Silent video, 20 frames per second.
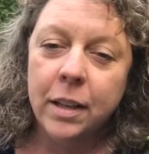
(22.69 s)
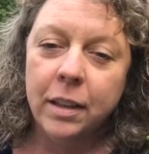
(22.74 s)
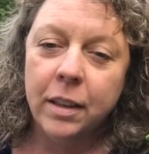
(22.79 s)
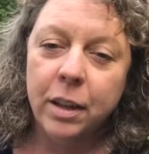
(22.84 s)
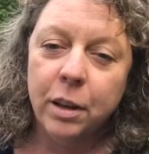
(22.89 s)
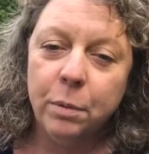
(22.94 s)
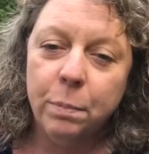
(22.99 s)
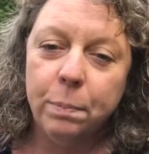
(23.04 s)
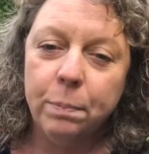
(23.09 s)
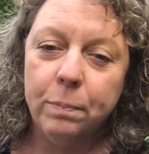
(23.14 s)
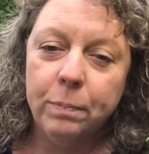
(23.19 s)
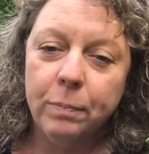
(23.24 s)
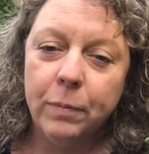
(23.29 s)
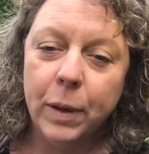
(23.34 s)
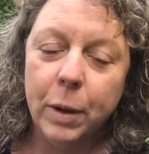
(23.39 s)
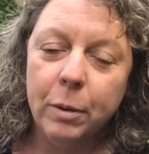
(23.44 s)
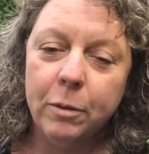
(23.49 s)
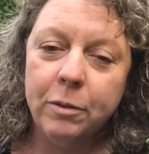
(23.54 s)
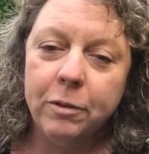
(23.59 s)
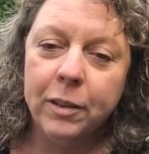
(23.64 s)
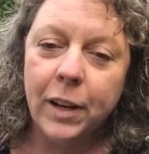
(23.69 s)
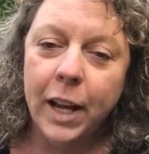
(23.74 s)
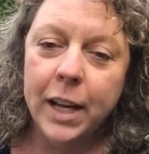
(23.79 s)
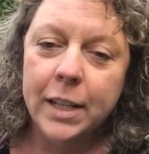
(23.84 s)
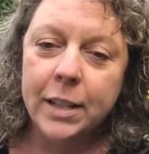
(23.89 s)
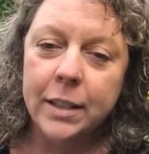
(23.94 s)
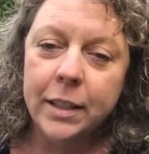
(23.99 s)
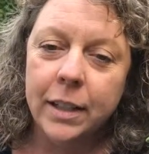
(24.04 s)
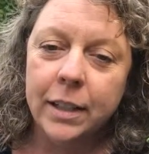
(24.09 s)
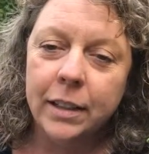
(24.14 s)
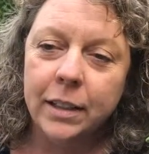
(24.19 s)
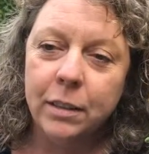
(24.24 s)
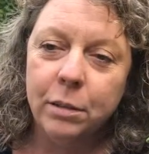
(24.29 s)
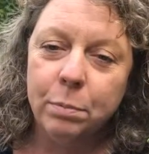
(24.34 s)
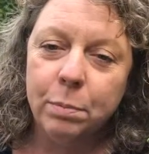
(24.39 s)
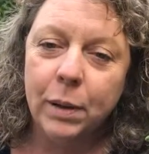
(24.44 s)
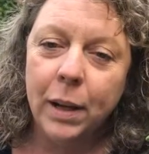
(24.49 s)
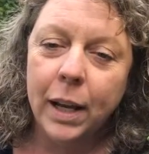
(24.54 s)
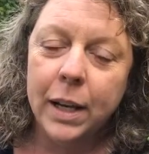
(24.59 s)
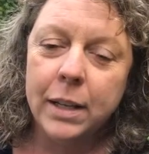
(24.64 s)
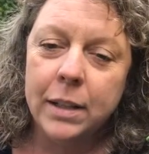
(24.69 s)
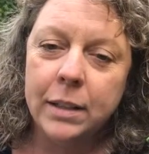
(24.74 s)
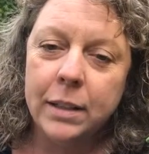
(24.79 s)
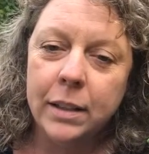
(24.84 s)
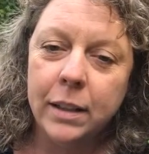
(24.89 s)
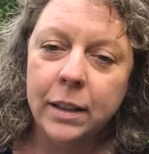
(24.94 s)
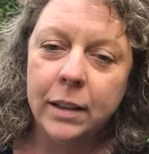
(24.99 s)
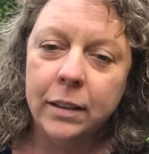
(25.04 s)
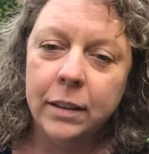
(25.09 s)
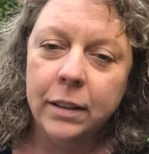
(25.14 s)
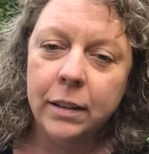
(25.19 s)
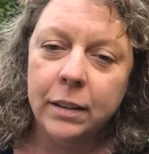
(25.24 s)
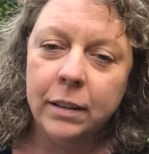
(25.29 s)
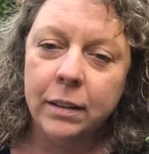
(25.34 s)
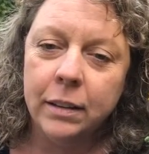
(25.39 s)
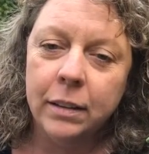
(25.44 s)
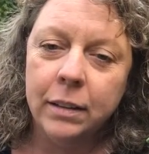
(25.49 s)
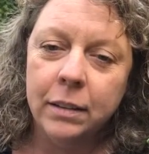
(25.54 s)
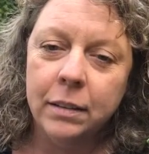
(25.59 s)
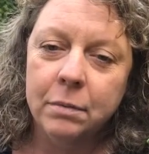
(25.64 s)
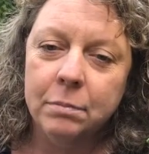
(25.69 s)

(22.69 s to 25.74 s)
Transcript: Their flight and their plight and their